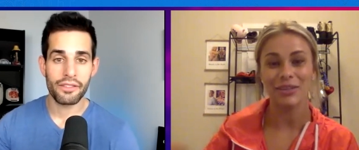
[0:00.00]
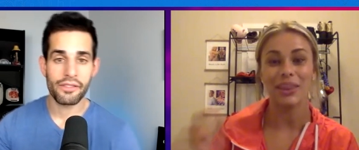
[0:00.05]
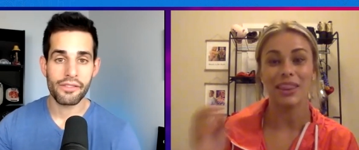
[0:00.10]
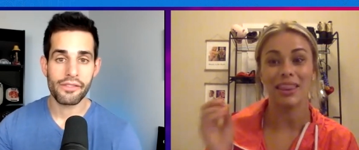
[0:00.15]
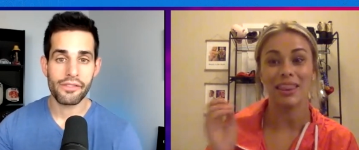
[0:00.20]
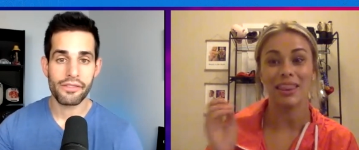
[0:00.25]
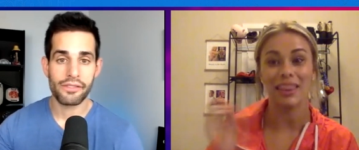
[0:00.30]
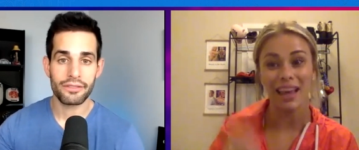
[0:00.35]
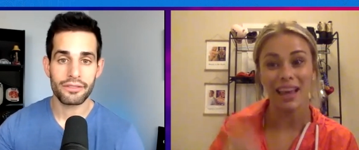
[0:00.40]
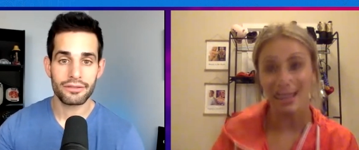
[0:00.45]

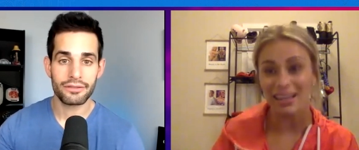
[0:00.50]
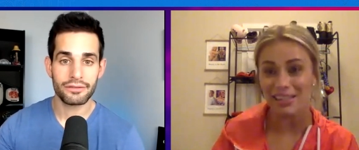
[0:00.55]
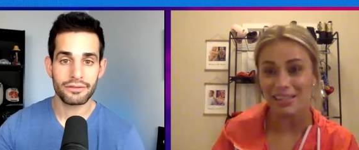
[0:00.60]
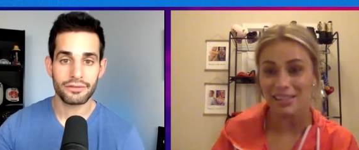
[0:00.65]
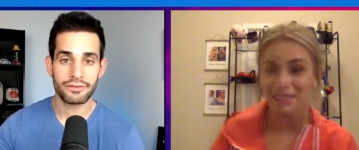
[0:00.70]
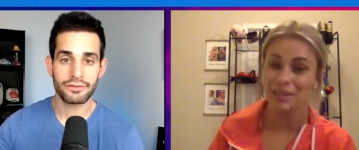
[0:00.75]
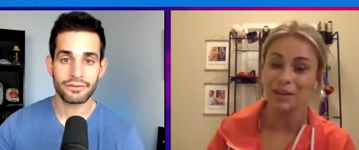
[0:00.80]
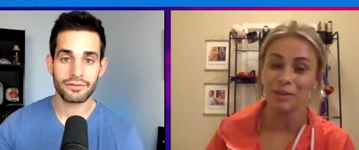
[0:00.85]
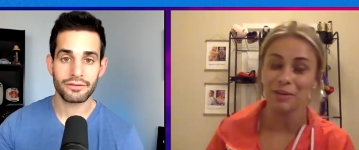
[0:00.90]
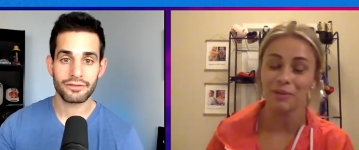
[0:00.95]
Speaker 1: And
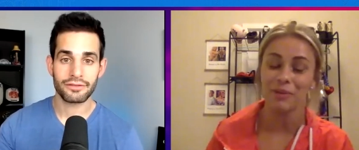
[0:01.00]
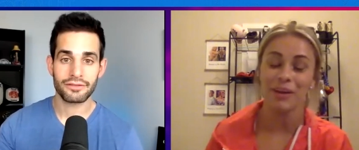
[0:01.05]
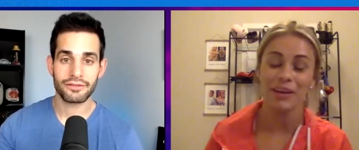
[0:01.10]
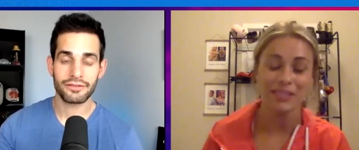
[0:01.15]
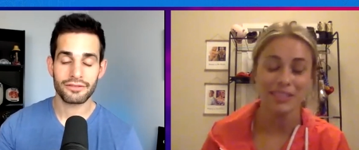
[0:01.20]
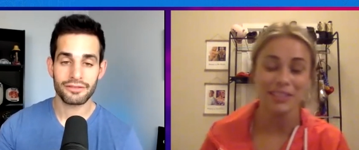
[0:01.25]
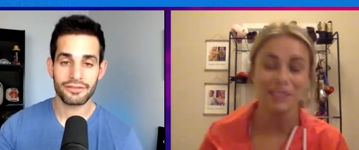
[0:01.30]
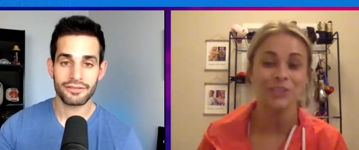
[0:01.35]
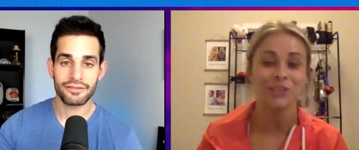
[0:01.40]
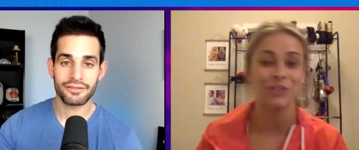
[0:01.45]
that's
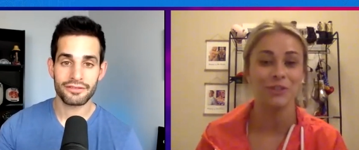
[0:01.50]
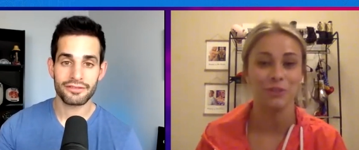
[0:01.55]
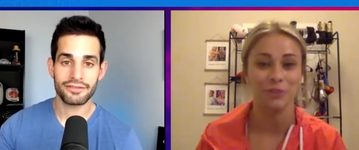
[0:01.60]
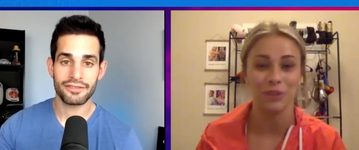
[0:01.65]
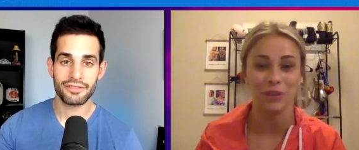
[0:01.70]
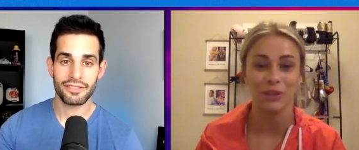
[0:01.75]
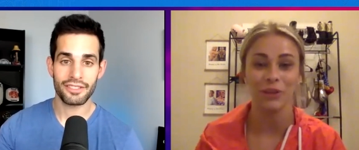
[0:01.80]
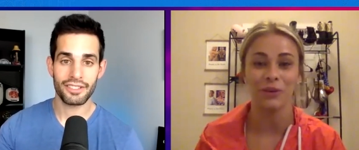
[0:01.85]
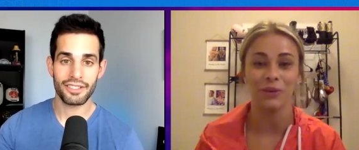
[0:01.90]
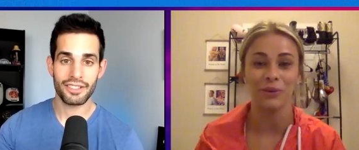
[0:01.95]
actually
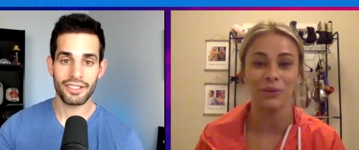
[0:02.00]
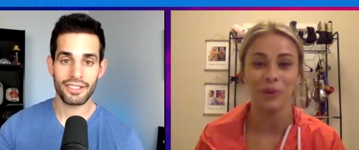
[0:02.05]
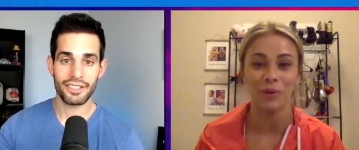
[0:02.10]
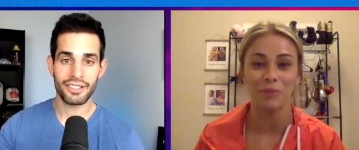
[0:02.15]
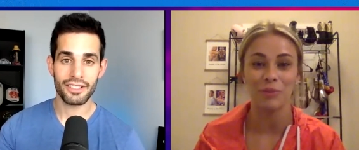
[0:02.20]
really cool.